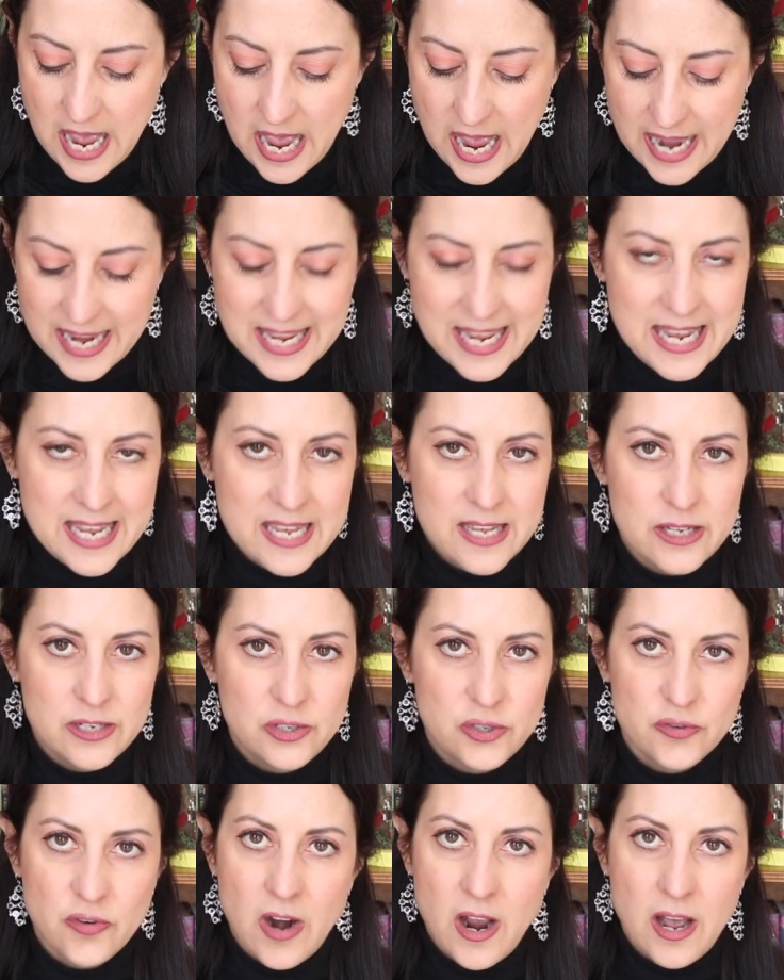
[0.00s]
I
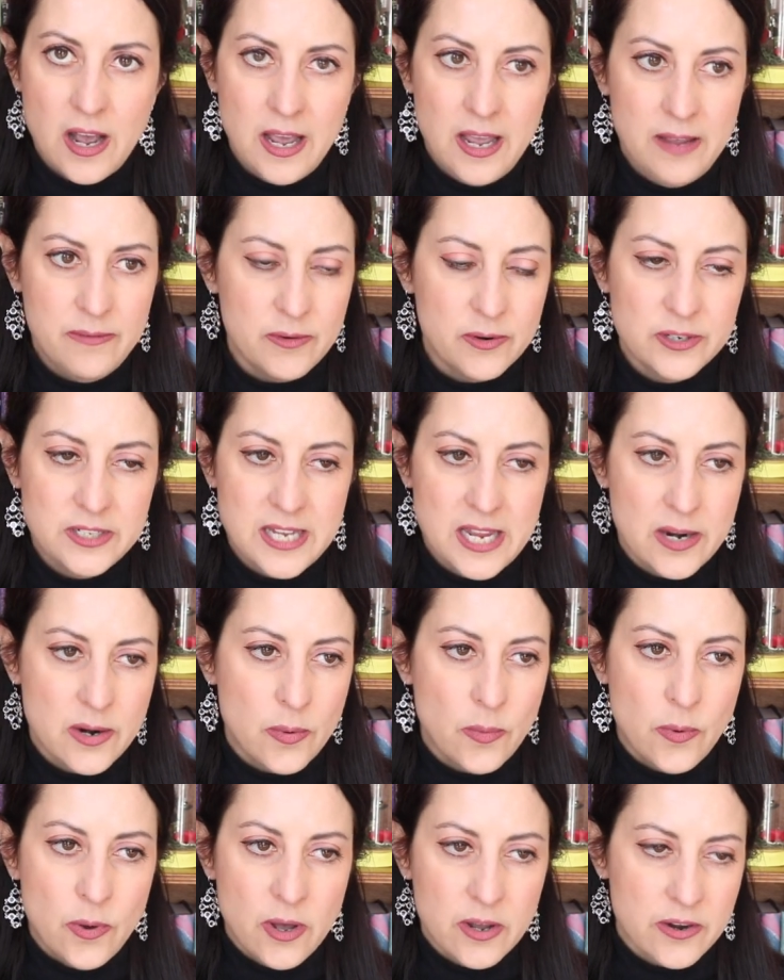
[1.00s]
can't drive or take
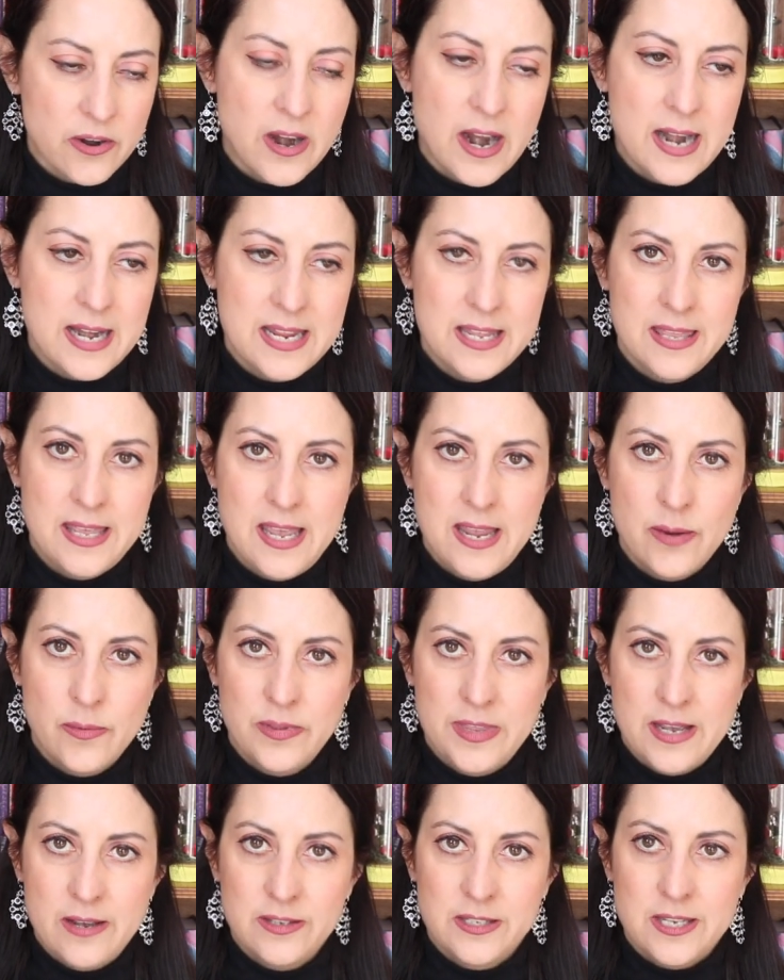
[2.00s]
a walk or anything
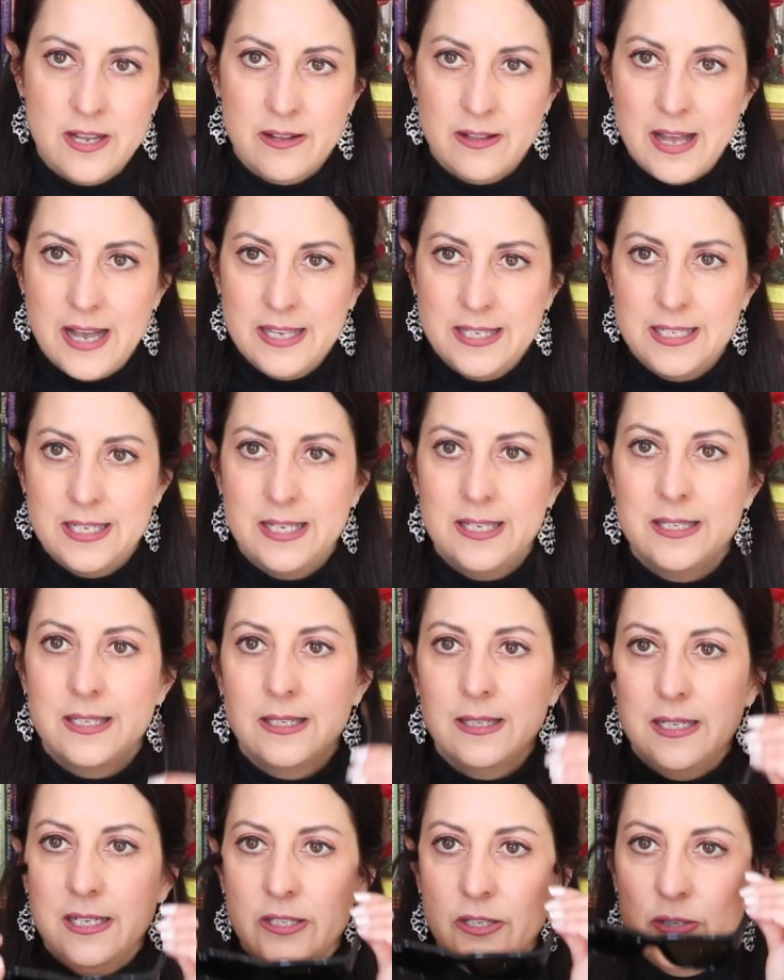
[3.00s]
without
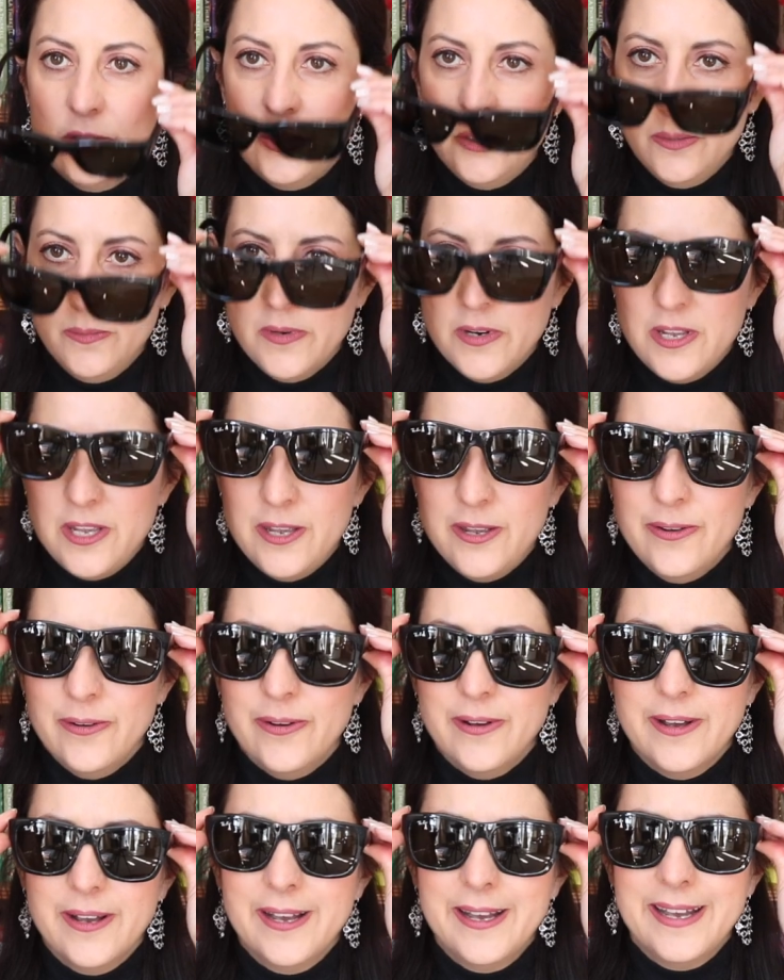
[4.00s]
sunglasses. These are super
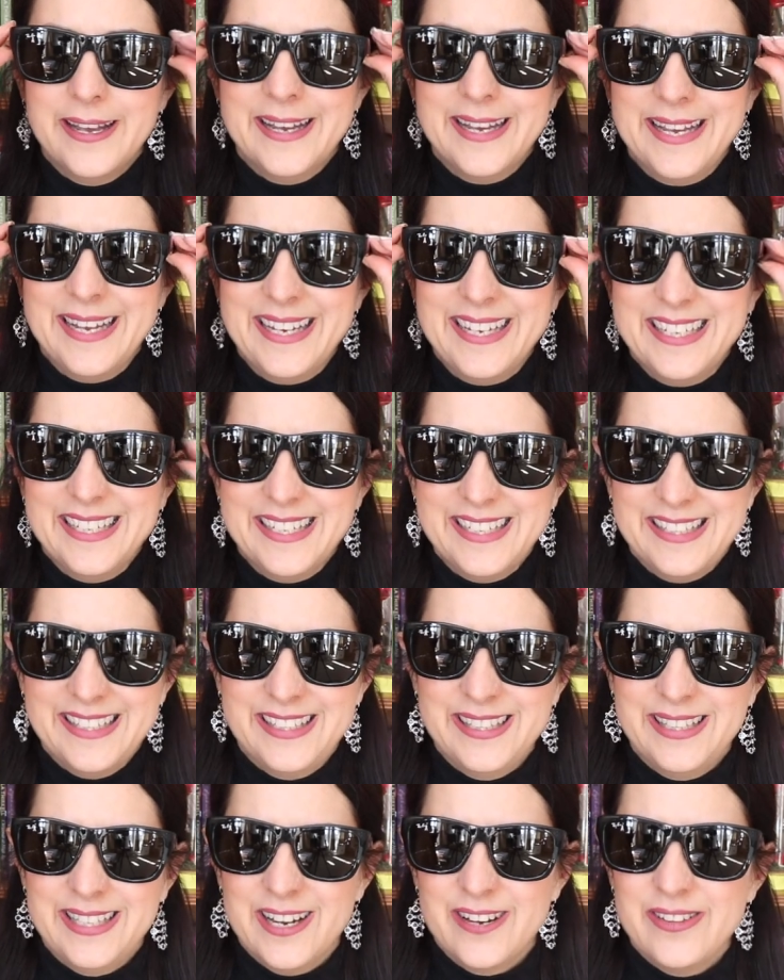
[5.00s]
cute.
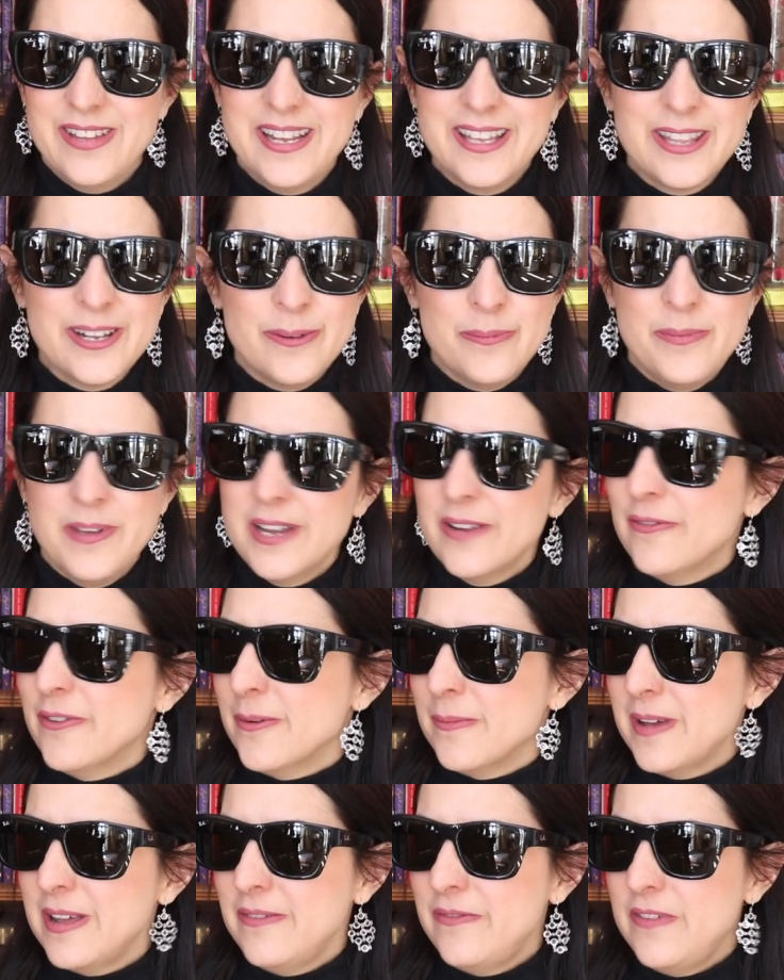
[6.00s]
Are they a little big
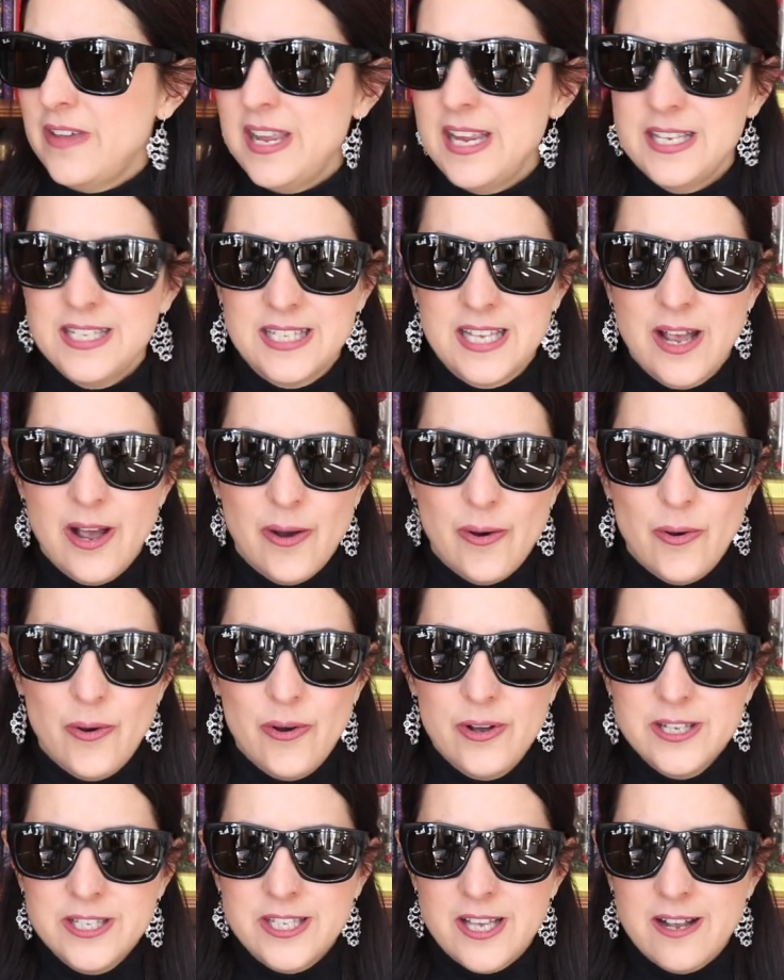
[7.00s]
for my face?
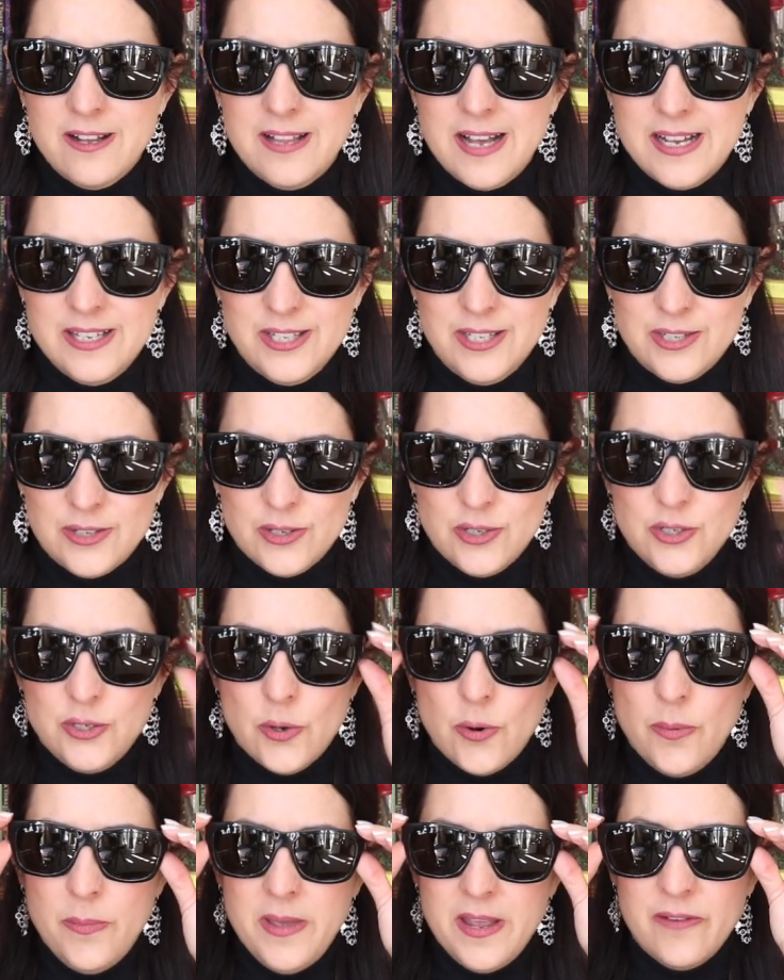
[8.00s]
All sunglasses are
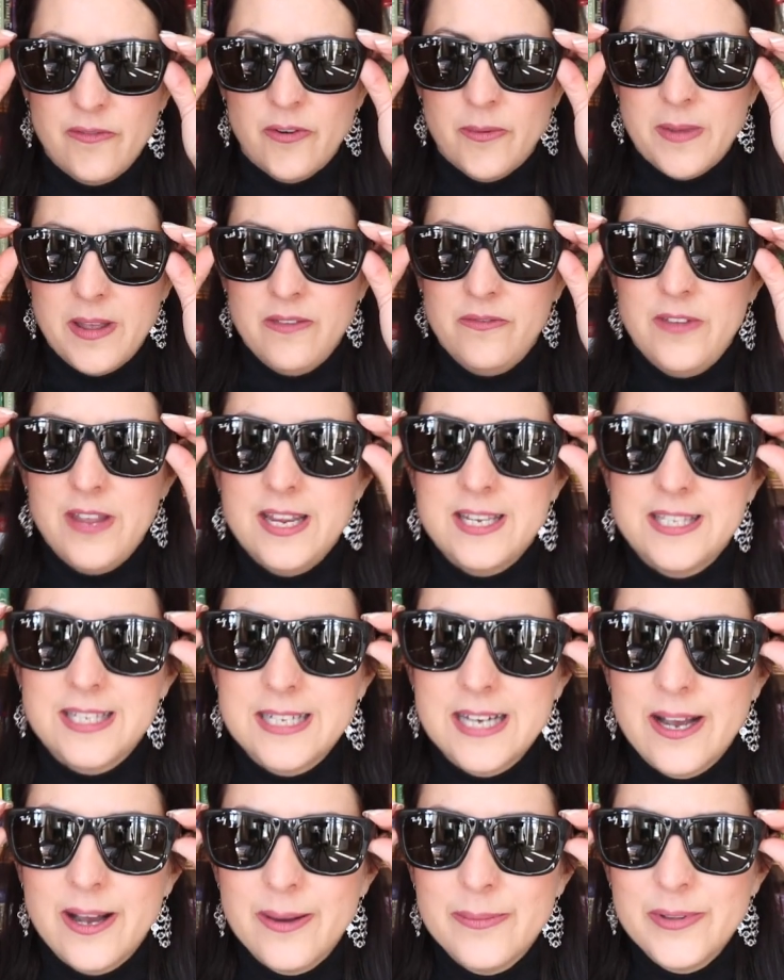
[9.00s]
so big for my face,
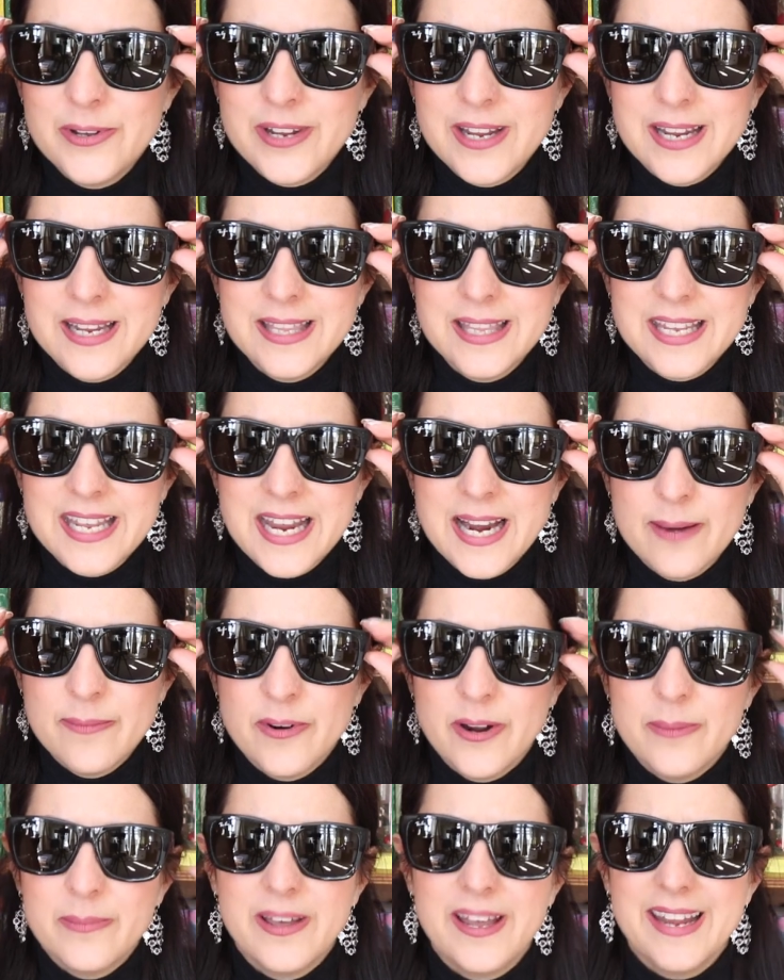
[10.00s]
and now I'm looking in the
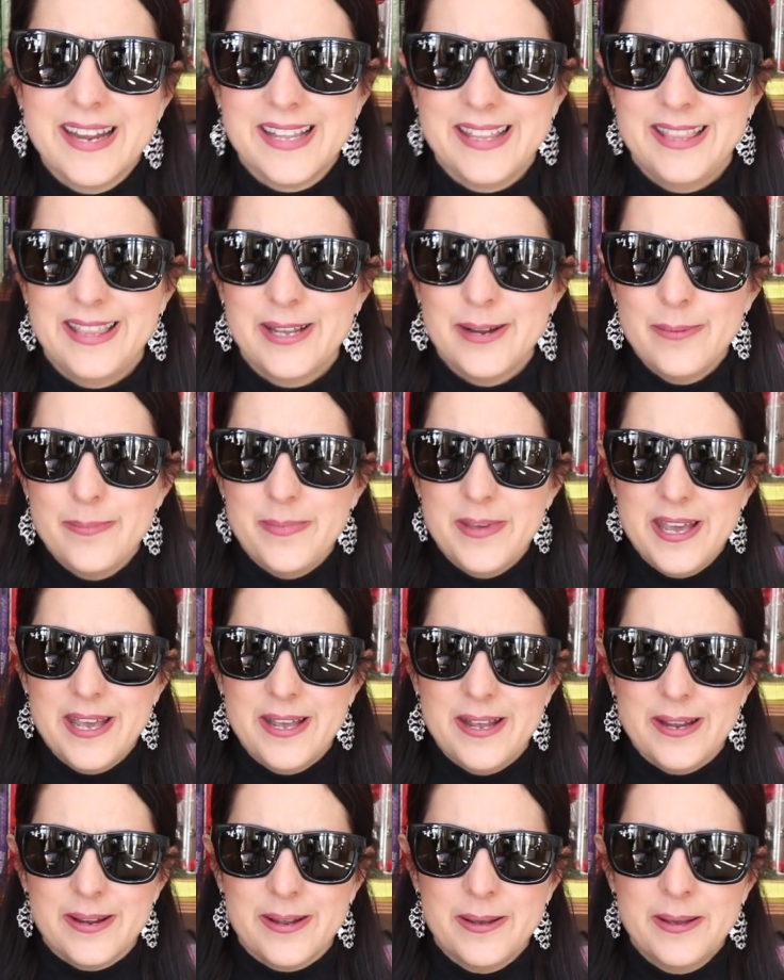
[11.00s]
camera, I'm like, they're
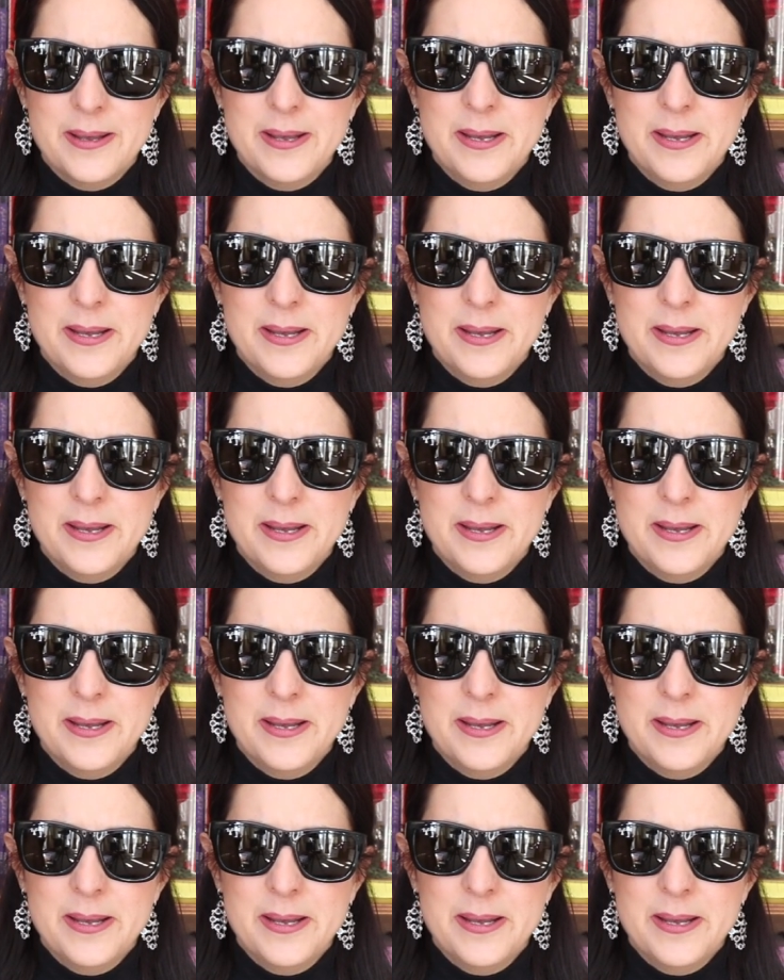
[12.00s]
big,